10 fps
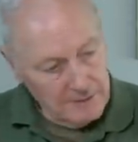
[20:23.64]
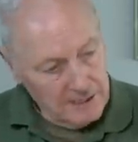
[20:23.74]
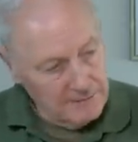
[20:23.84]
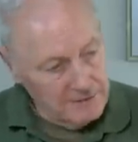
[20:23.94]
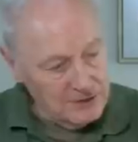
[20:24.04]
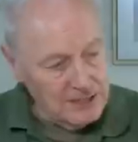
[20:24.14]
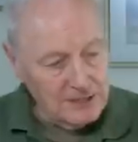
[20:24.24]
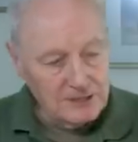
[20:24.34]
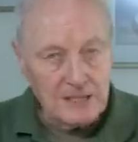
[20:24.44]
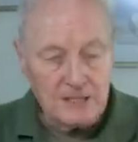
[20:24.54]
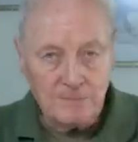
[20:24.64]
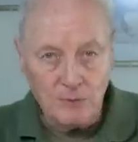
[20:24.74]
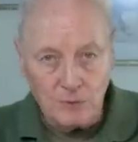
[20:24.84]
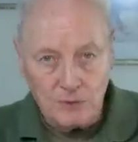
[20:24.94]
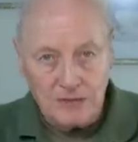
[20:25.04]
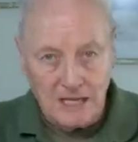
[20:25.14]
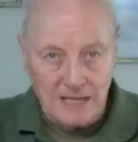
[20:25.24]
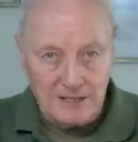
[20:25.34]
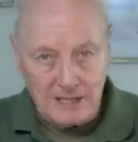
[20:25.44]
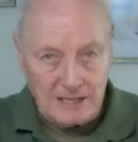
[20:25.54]
having taken these boards
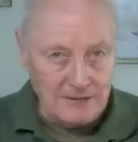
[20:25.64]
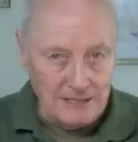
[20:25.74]
in and out,